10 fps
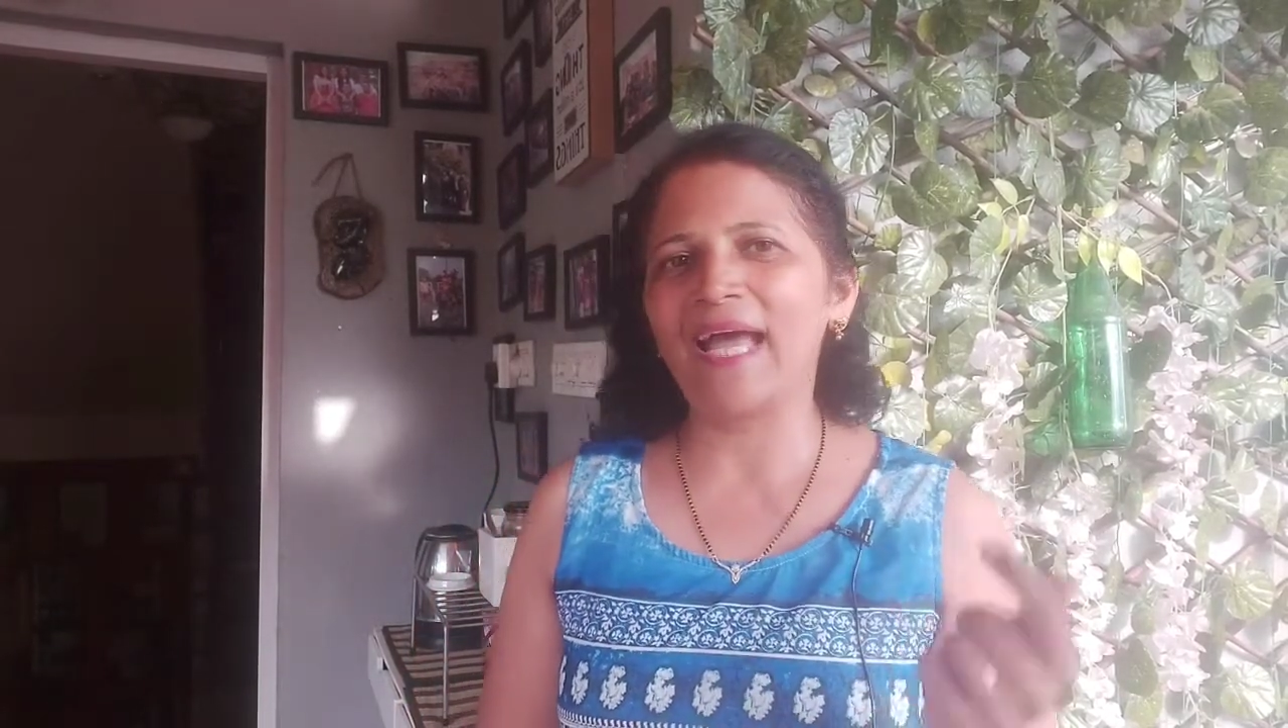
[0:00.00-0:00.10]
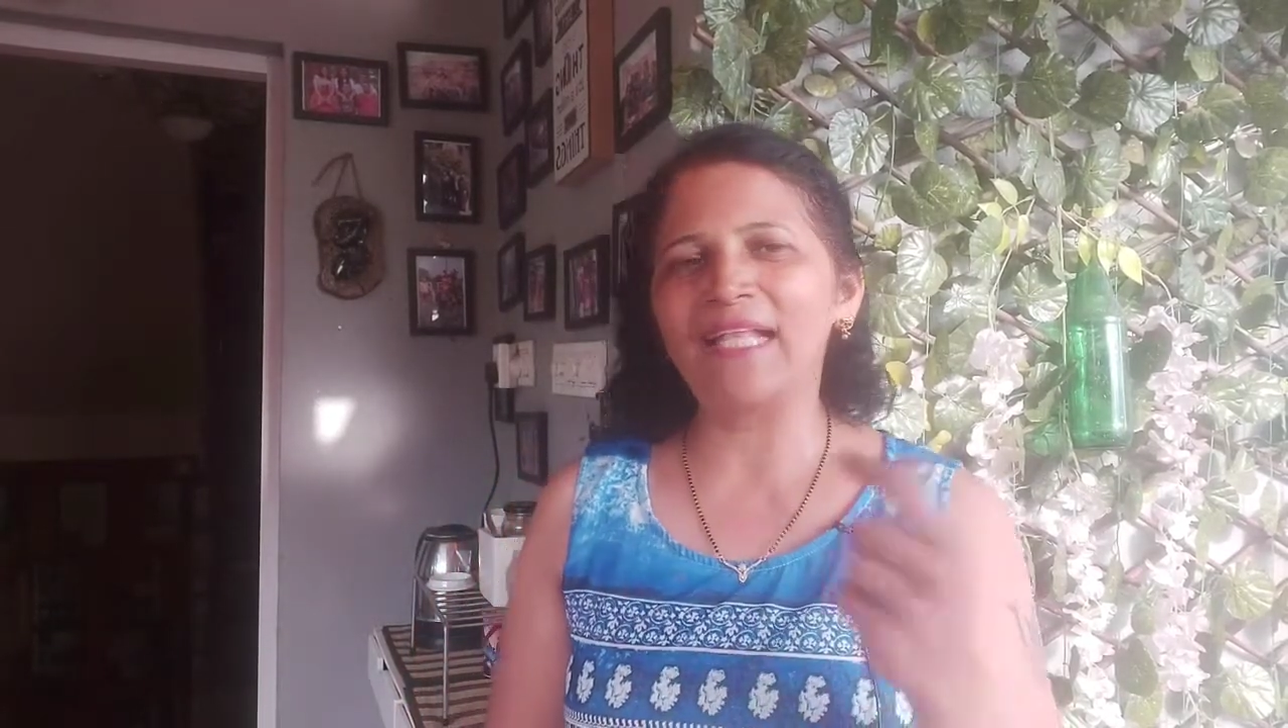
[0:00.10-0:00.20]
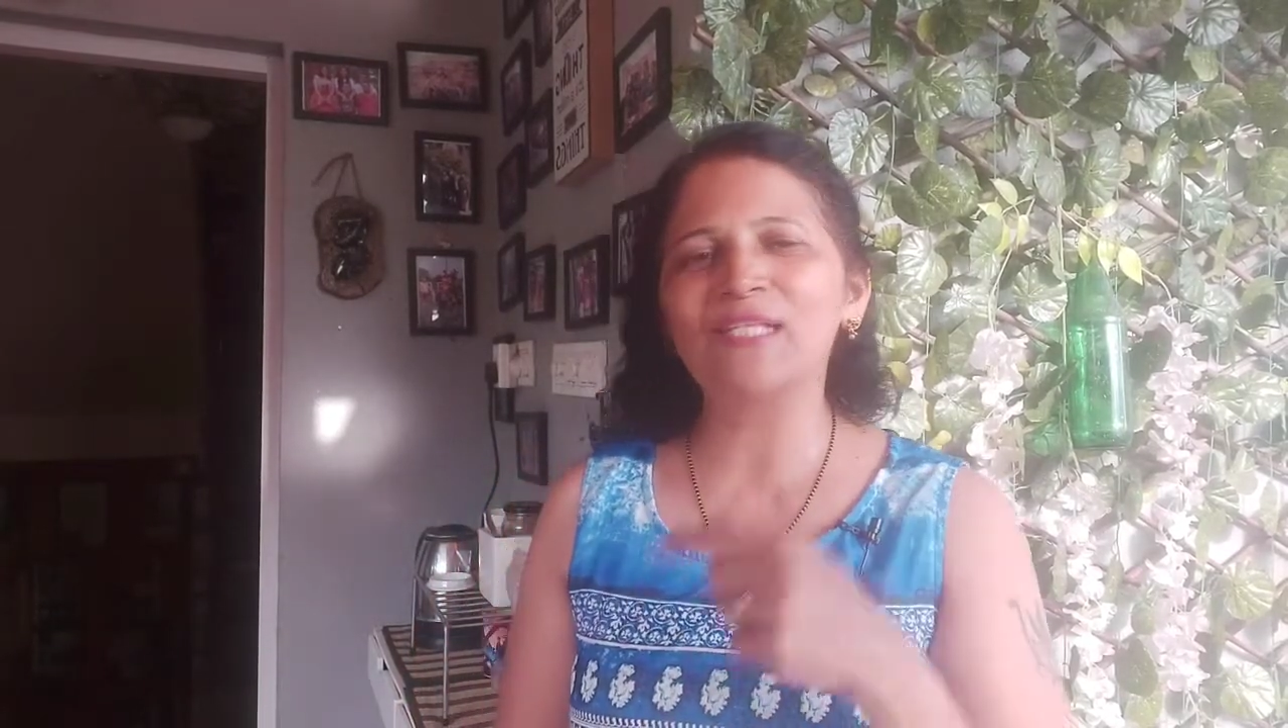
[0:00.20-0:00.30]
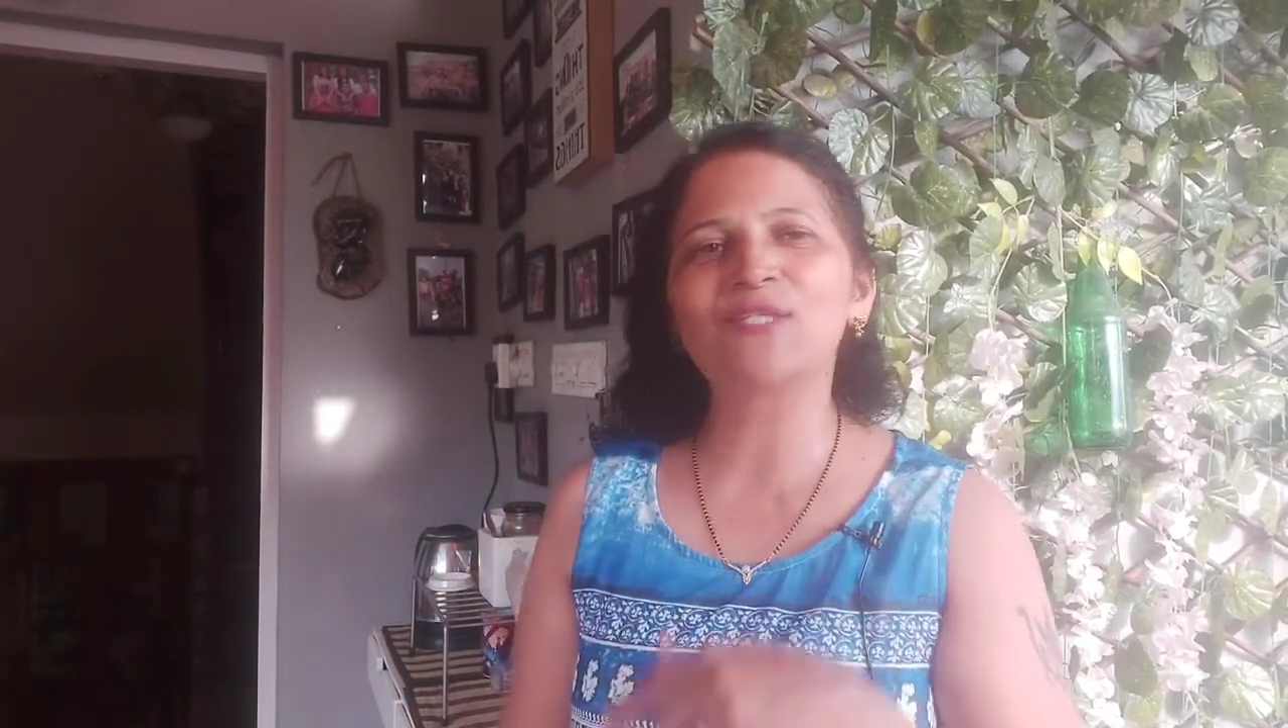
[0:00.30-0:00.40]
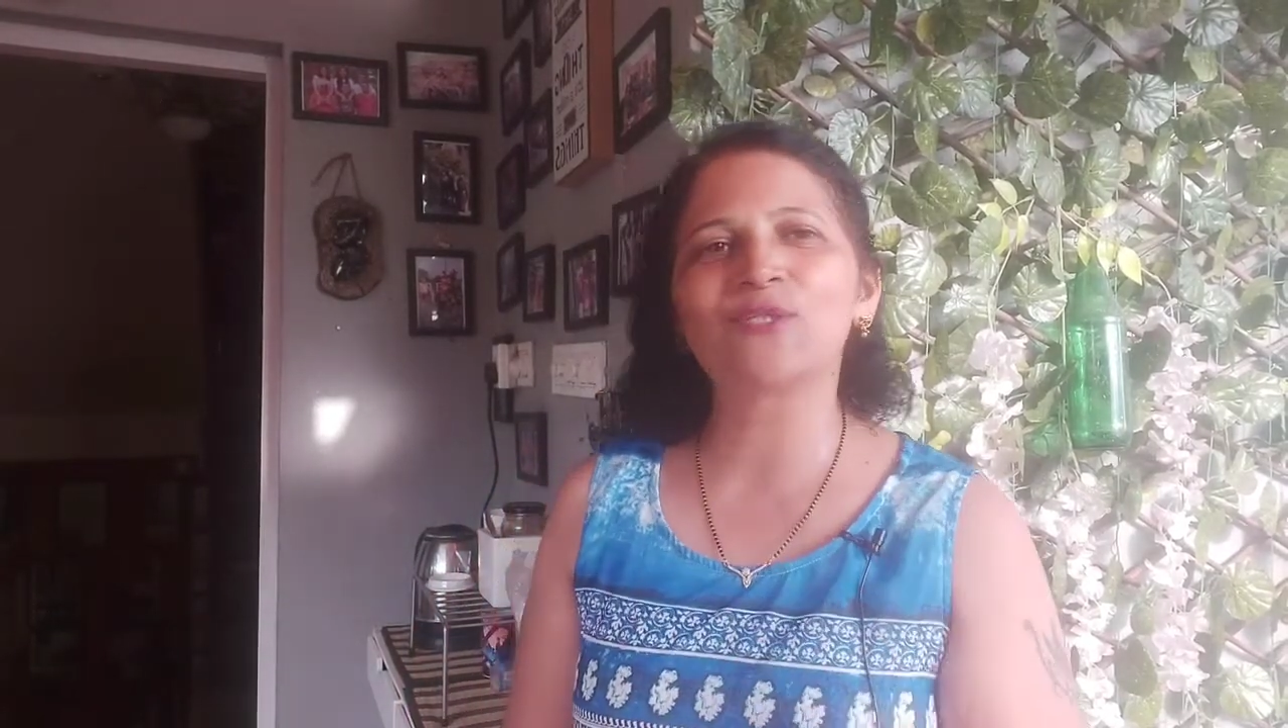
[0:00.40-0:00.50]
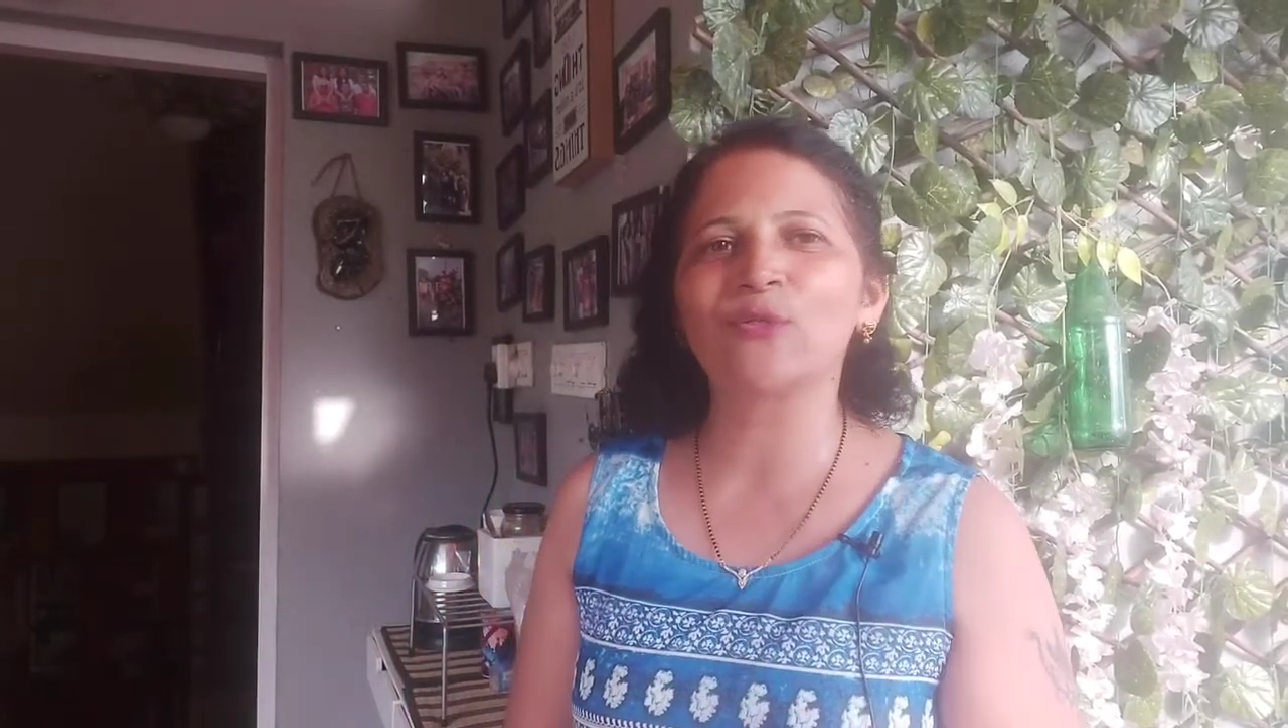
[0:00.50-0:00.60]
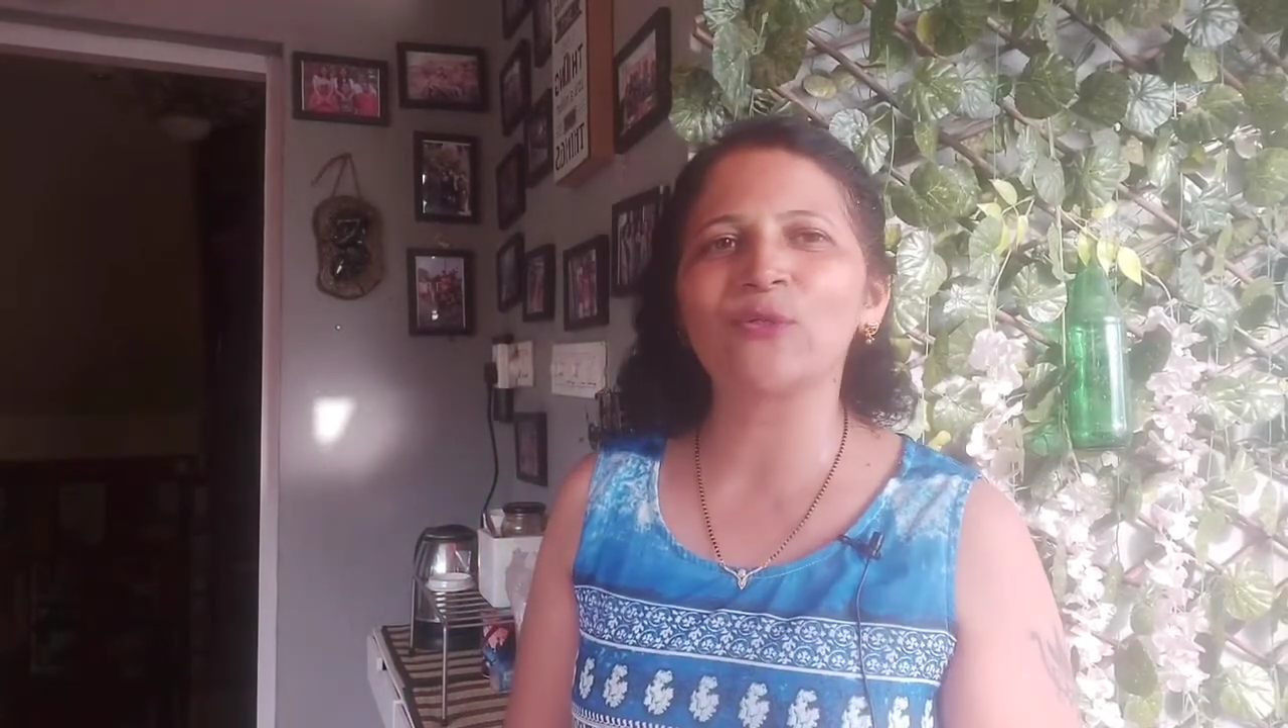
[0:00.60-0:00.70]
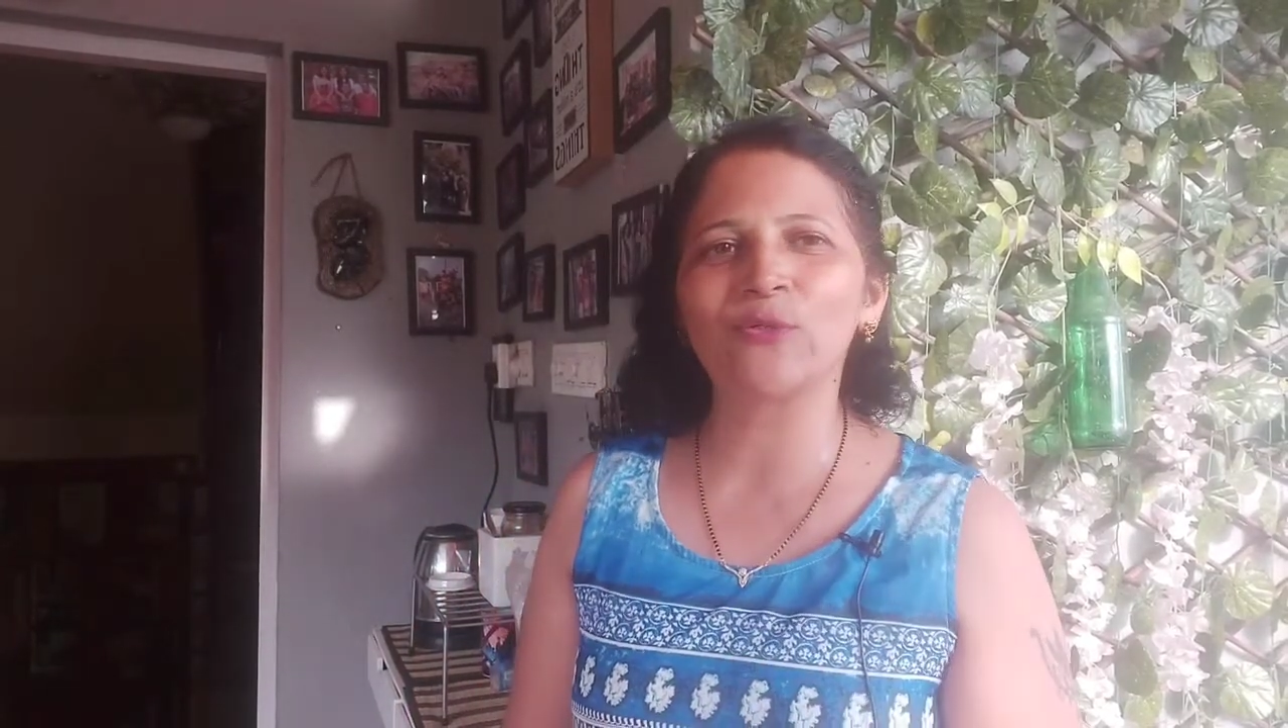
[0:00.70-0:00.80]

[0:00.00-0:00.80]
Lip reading: I'll show